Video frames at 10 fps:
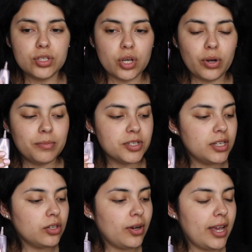So I'm just
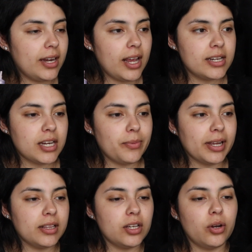going to go ahead and
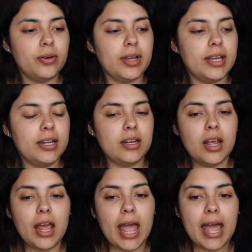directly go in
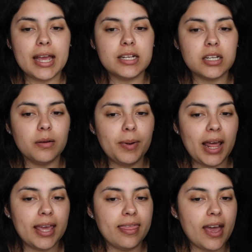and
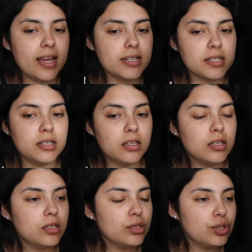apply that
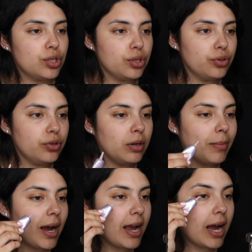to
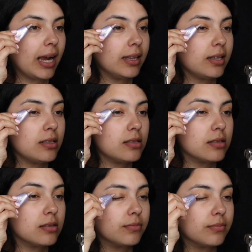my
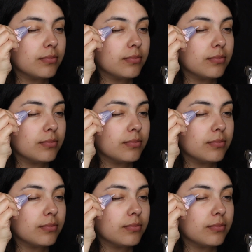eyelids.